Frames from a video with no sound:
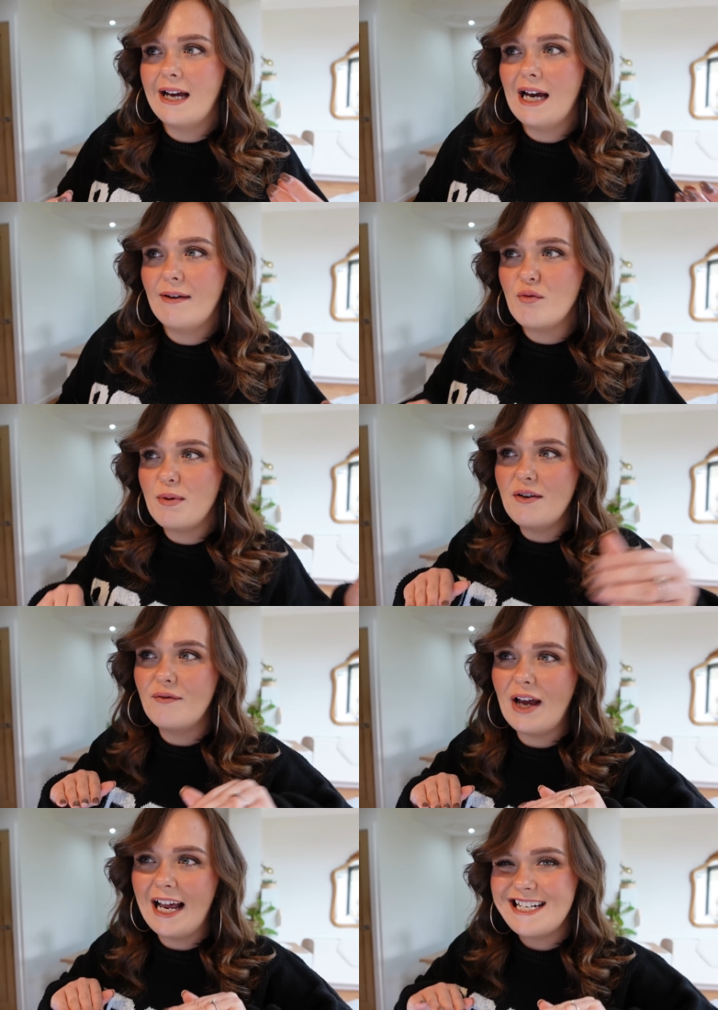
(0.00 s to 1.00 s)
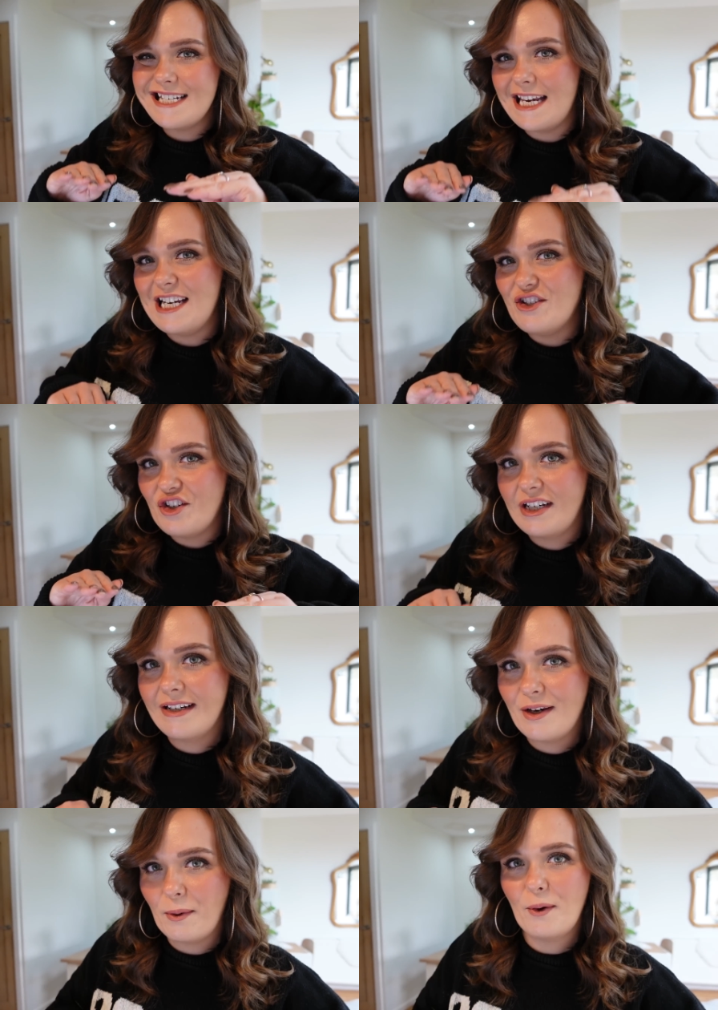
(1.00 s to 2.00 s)
have a bit of
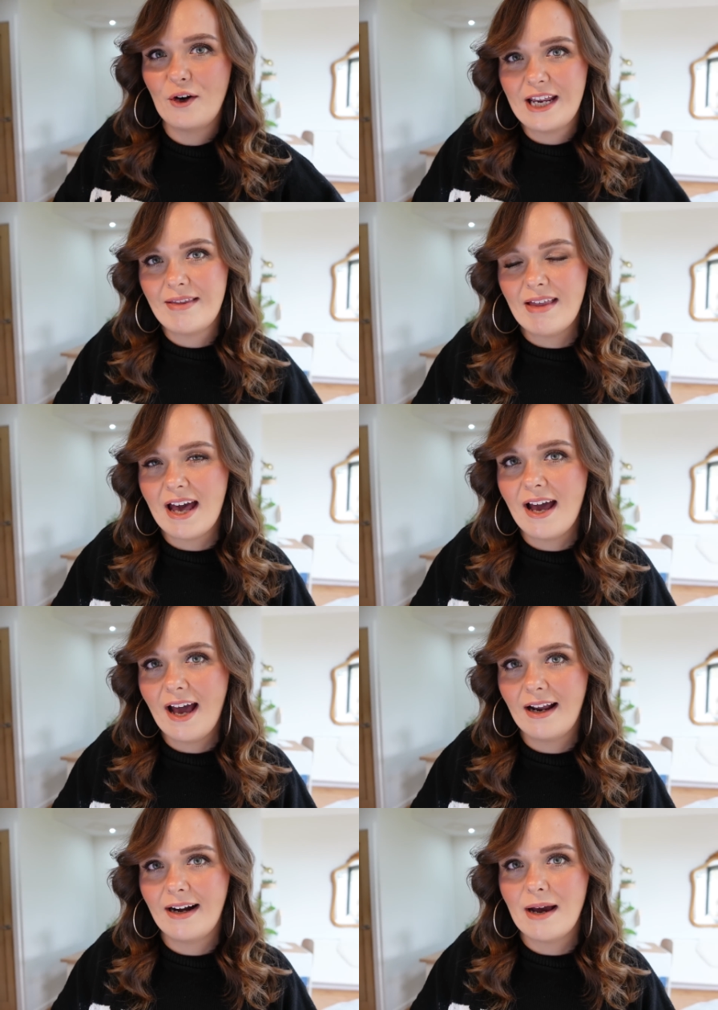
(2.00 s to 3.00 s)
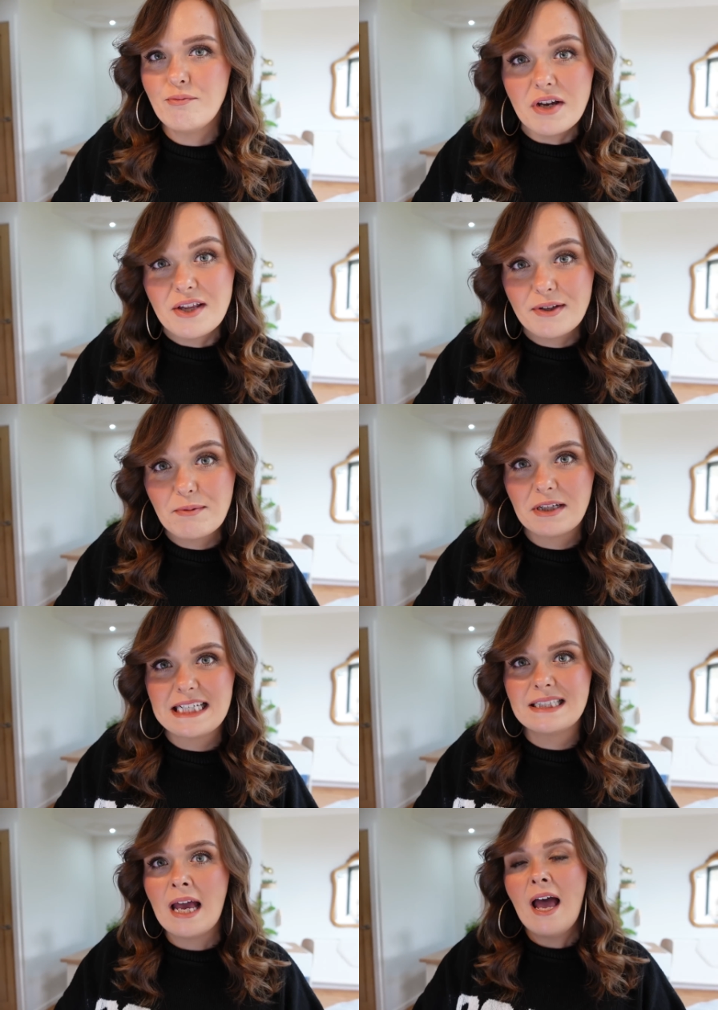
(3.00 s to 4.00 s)
anti-aging go on in there, and I'm really, really
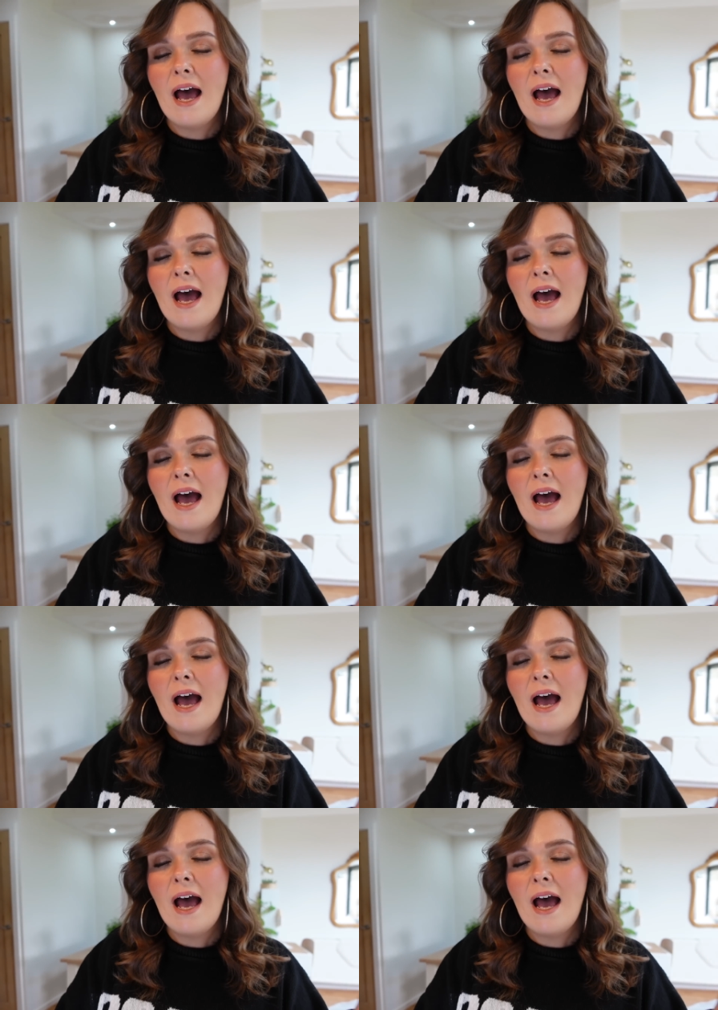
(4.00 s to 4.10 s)
pleased.